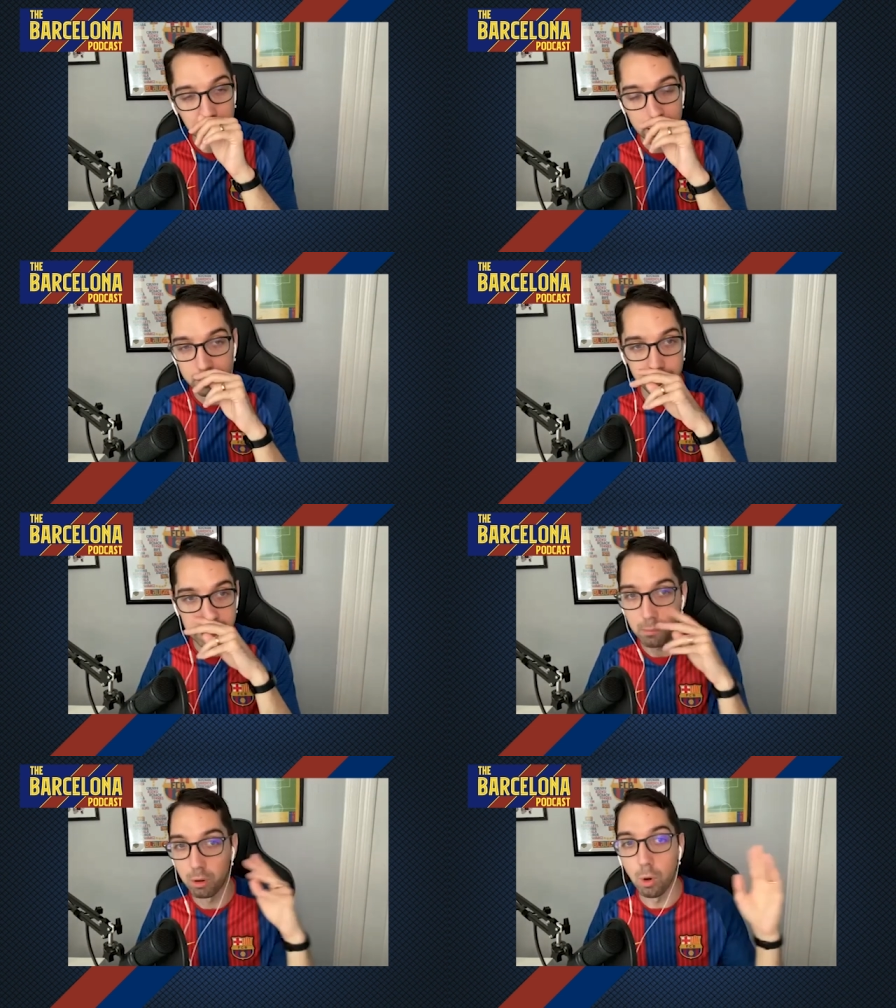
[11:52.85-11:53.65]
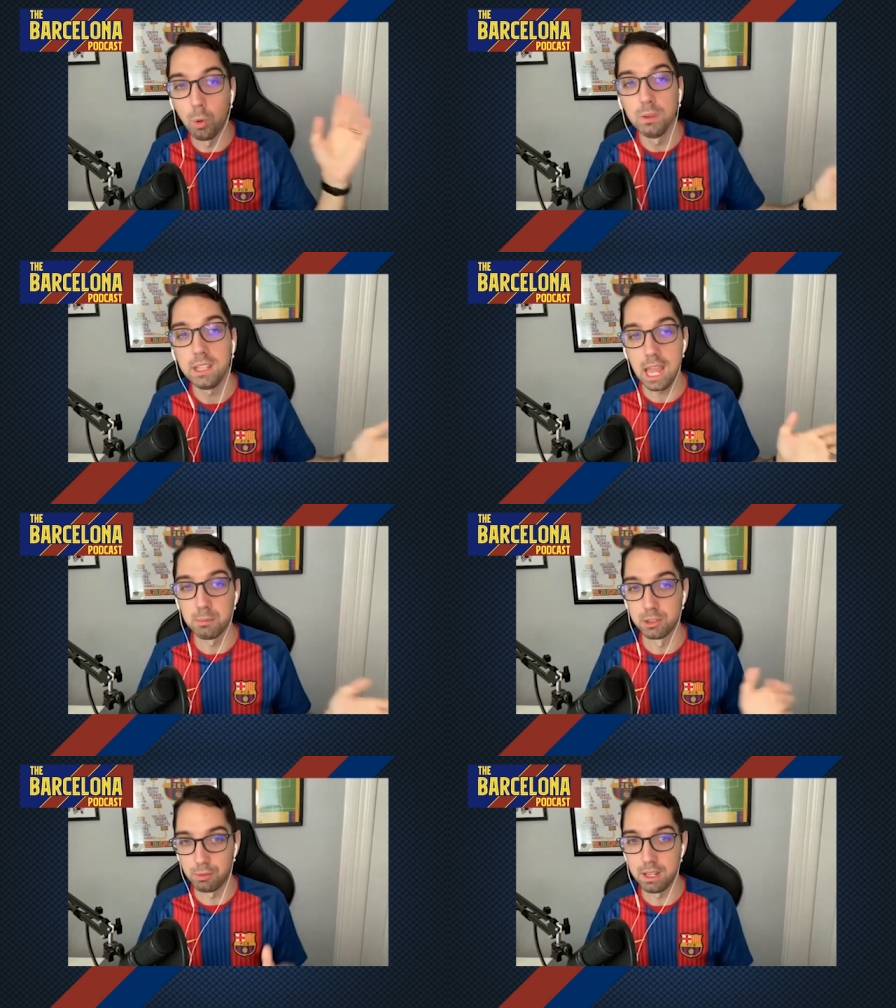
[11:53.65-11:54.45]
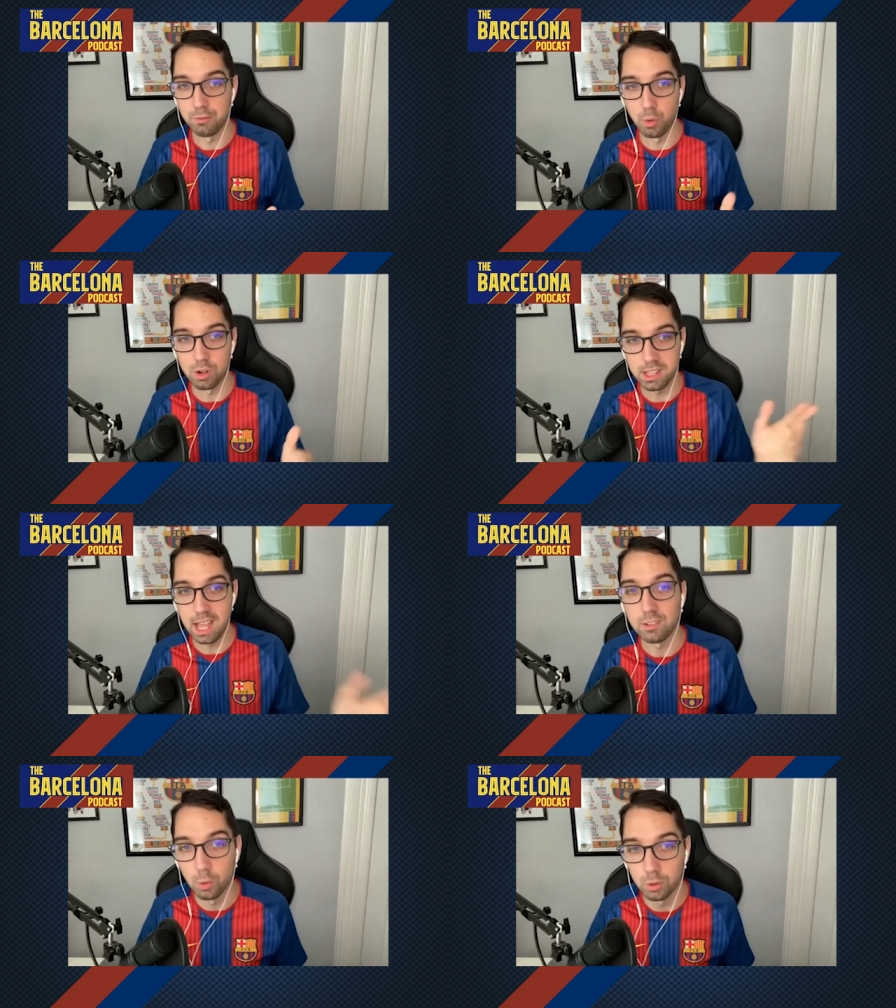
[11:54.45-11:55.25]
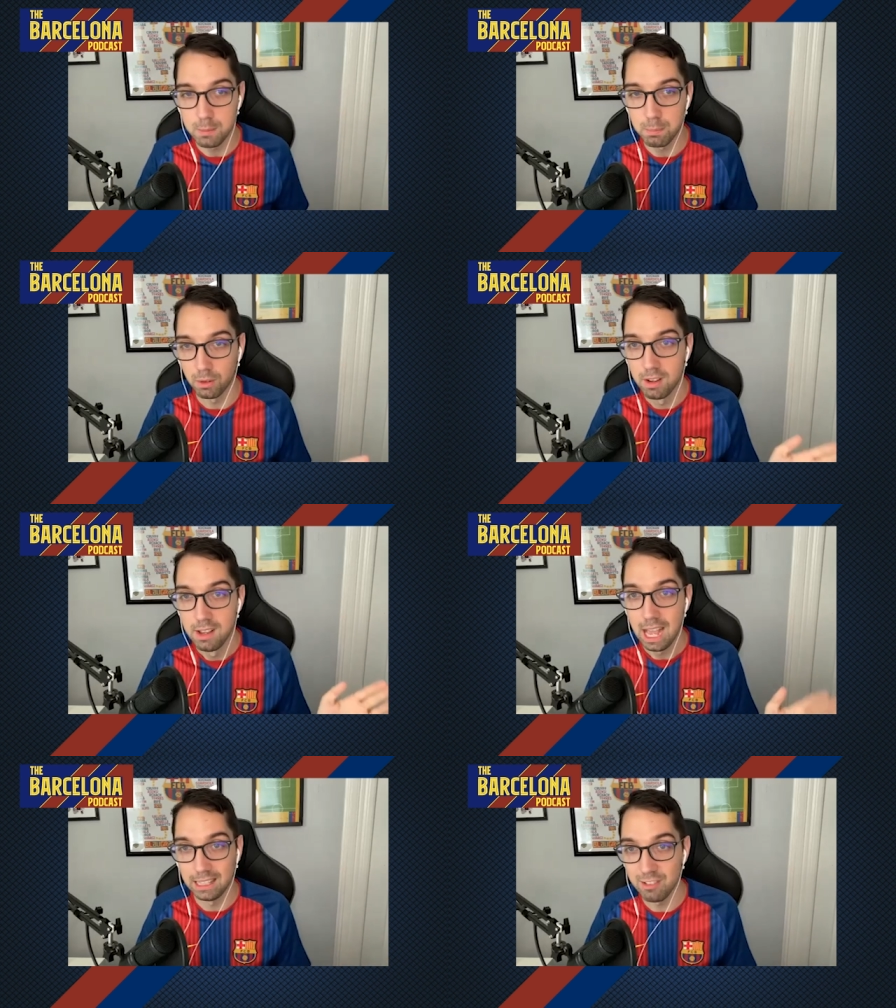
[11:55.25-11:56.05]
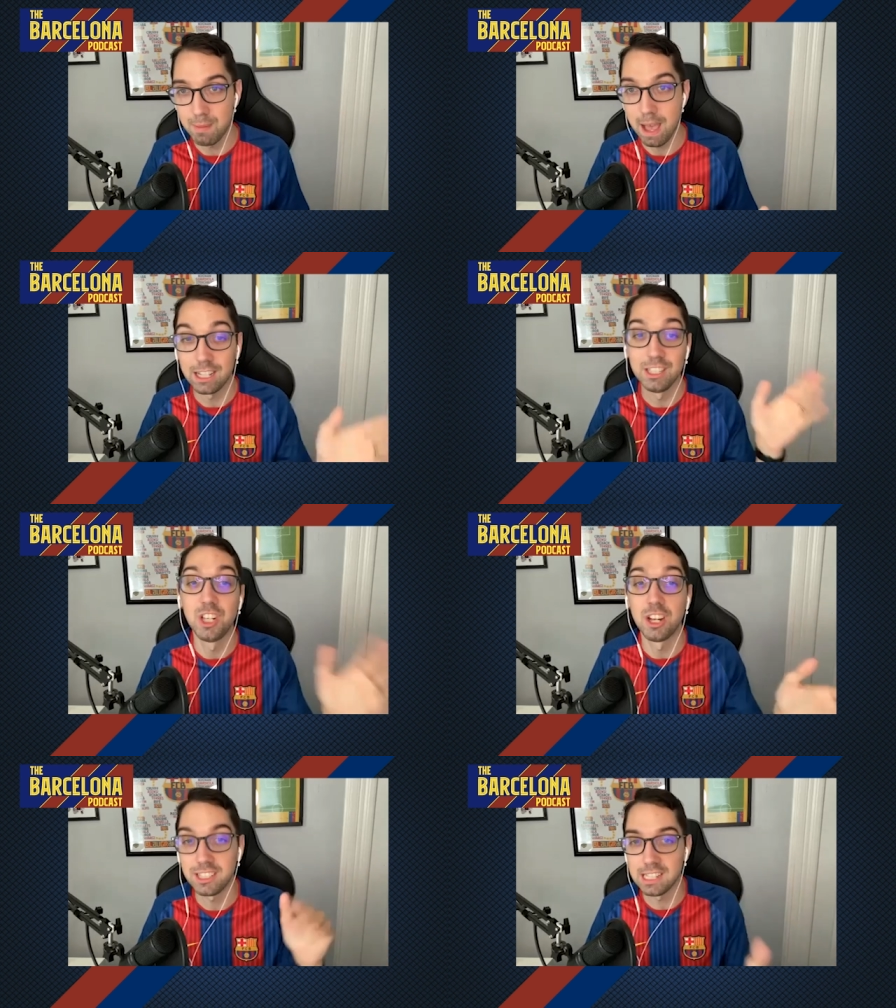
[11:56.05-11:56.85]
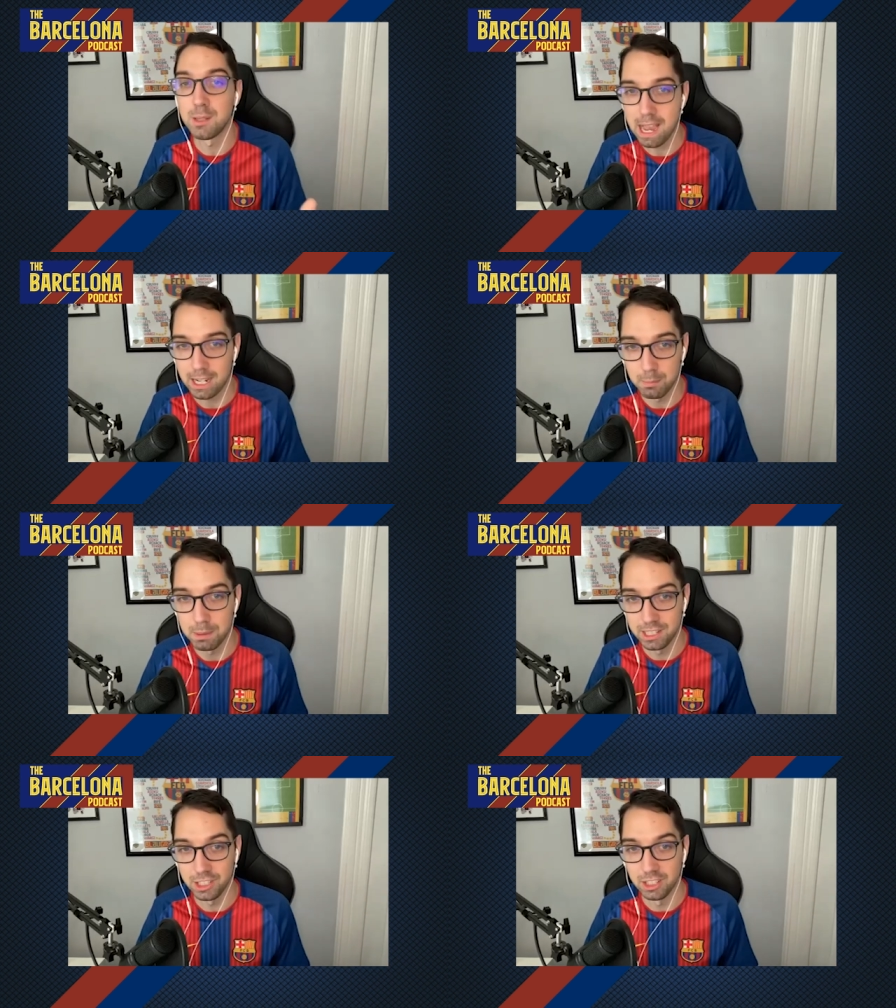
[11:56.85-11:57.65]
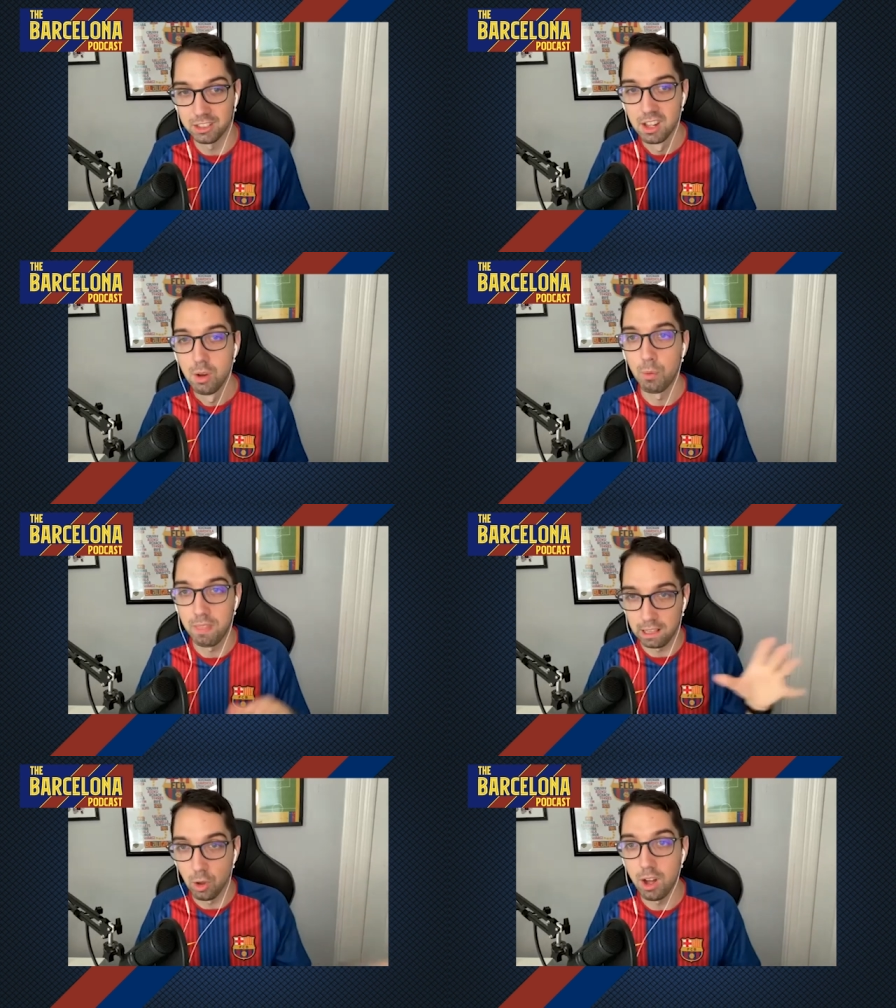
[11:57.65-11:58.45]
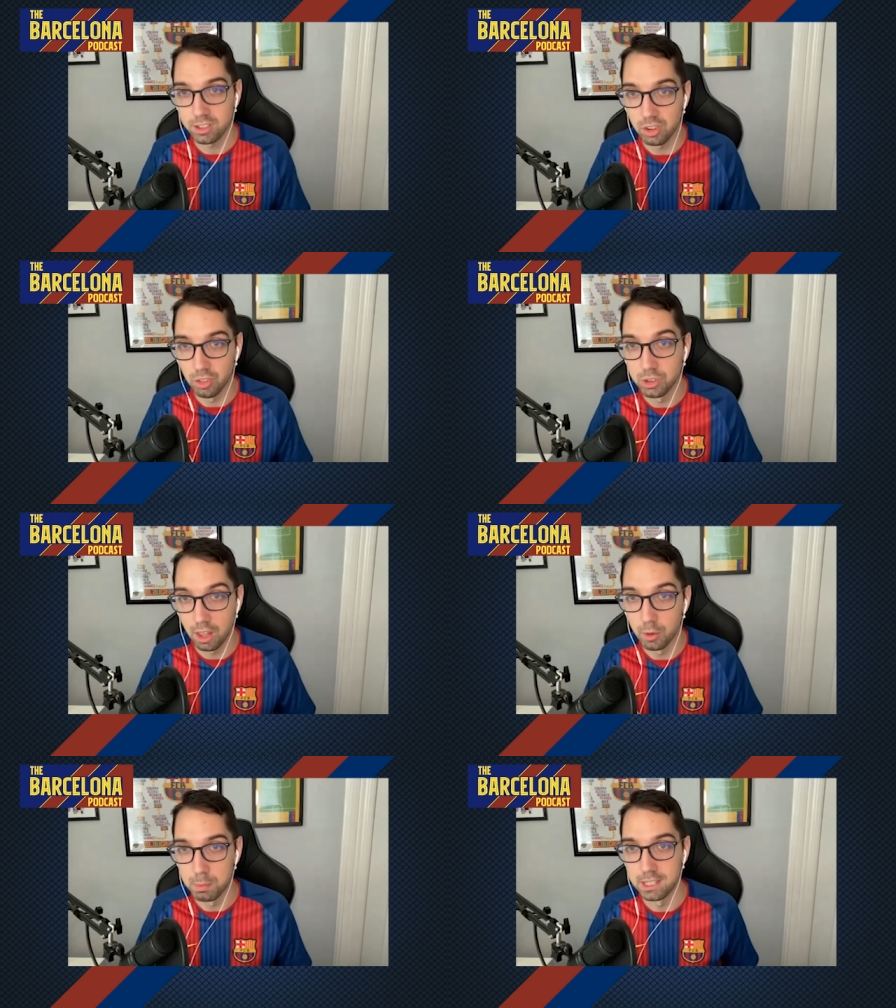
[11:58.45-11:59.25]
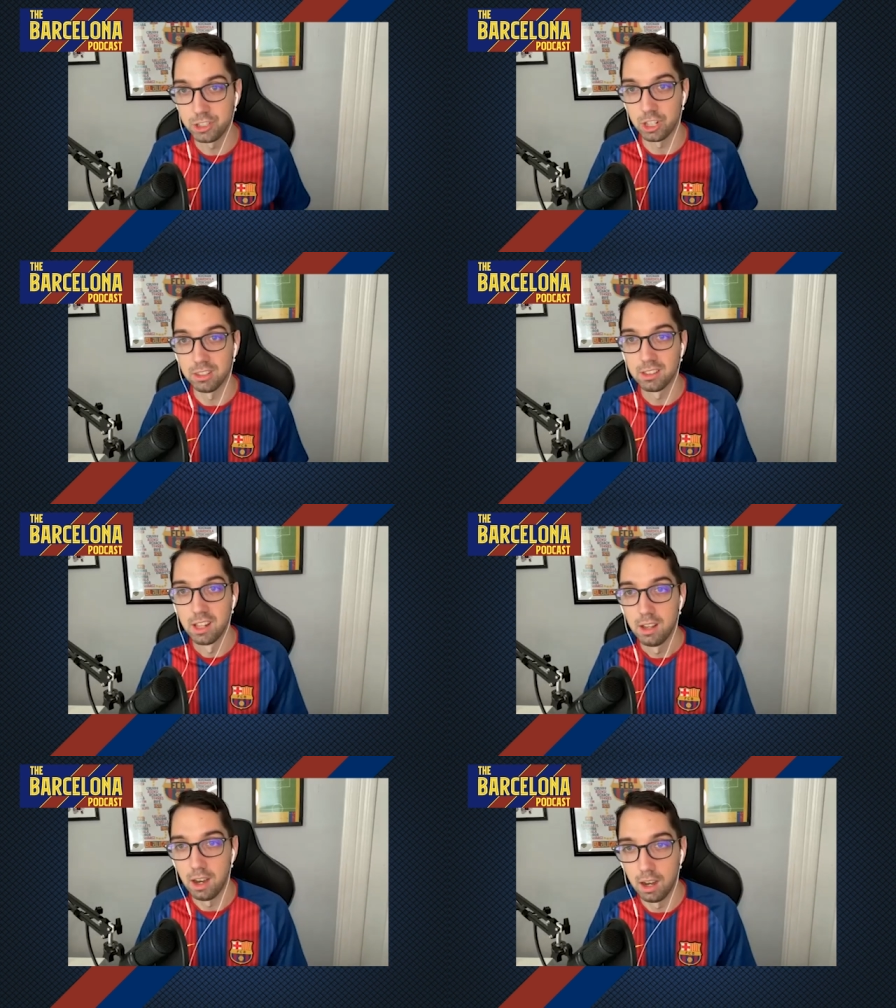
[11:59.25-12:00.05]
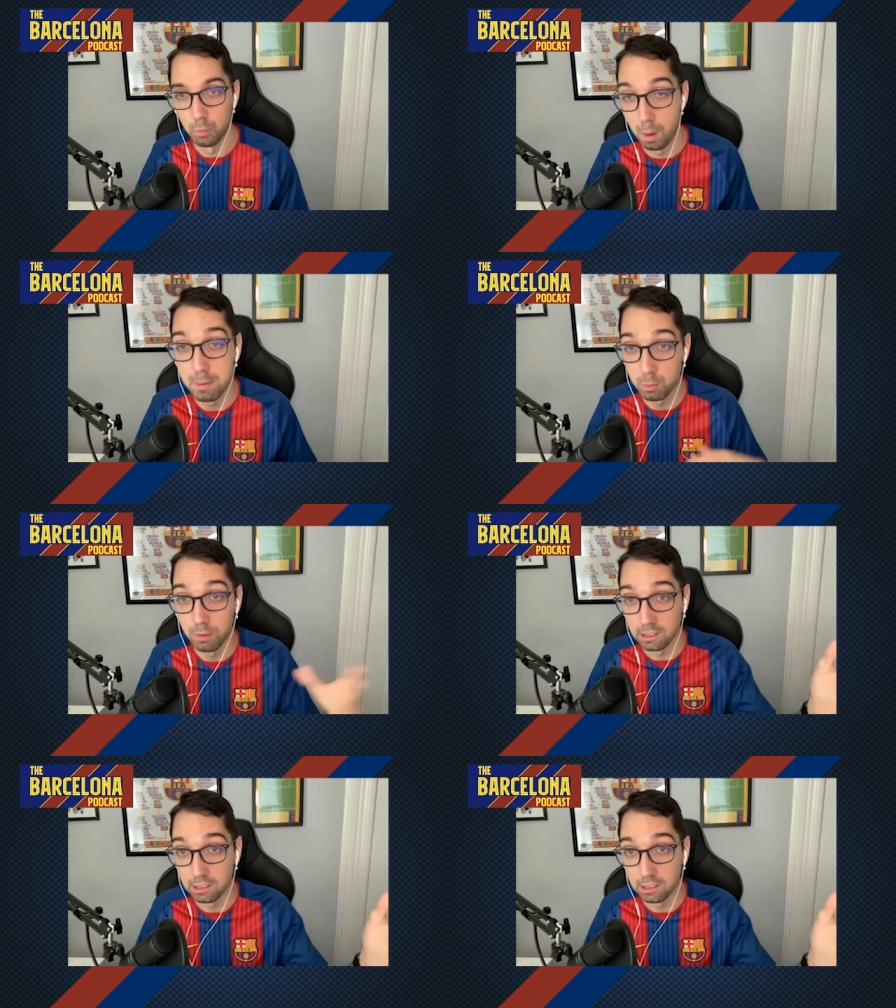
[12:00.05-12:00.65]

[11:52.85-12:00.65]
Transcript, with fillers: we also see that we're only able to reinforce at goalkeeper and left back, just at the backup positions where they lost those other positions. Uh, well, I mean, where